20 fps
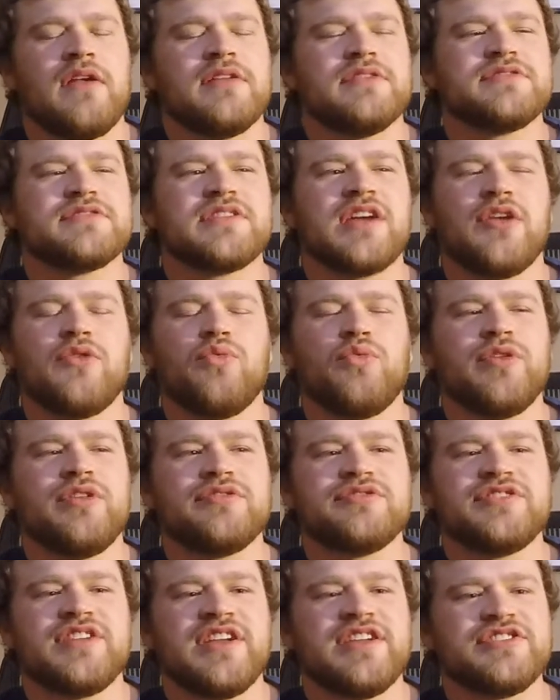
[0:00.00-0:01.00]
got a
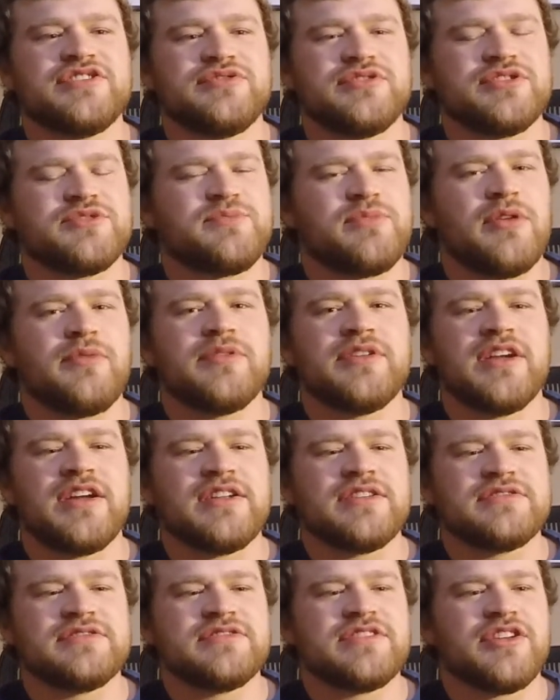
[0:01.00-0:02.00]
weird taste. It's probably got a
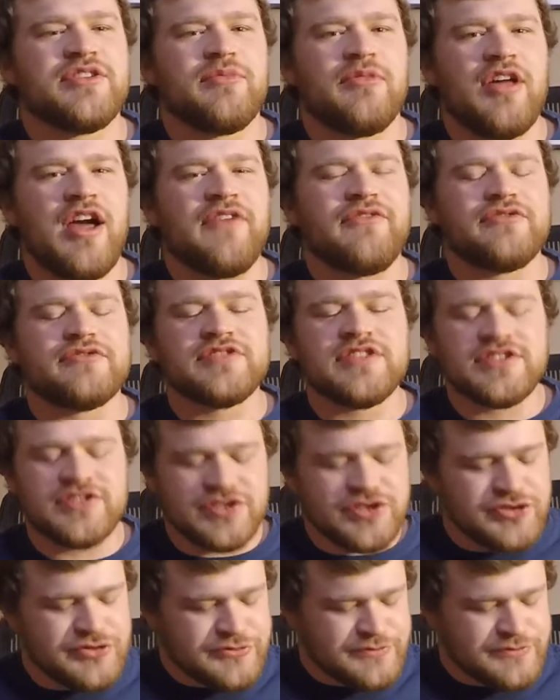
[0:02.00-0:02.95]
terrible aftertaste too.